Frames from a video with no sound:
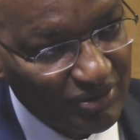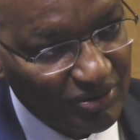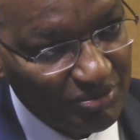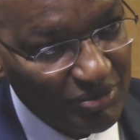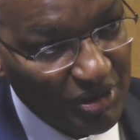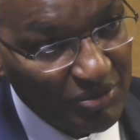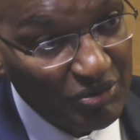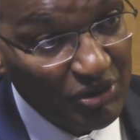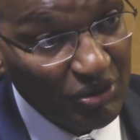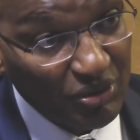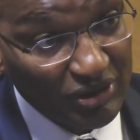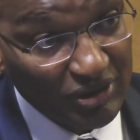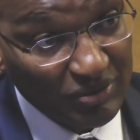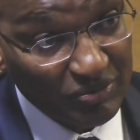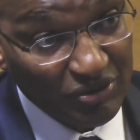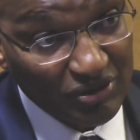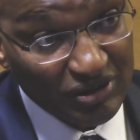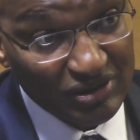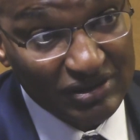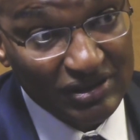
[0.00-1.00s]
maybe what I'm
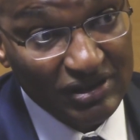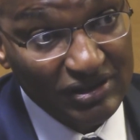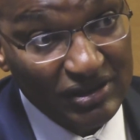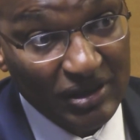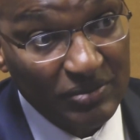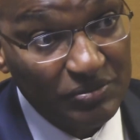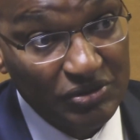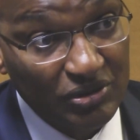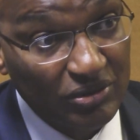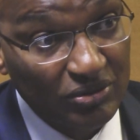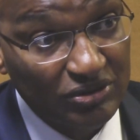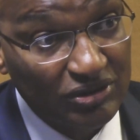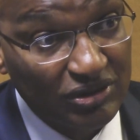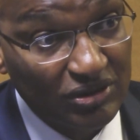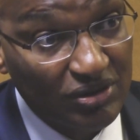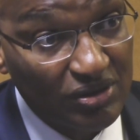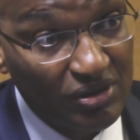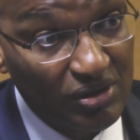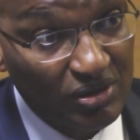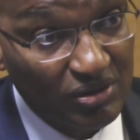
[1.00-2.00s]
going to say is absolutely
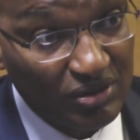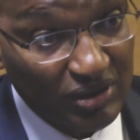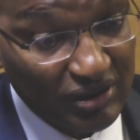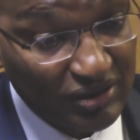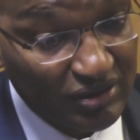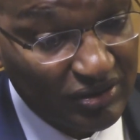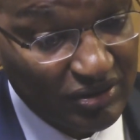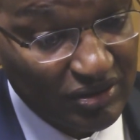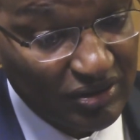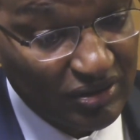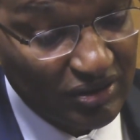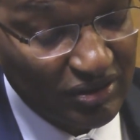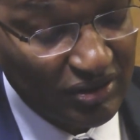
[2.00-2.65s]
wrong, and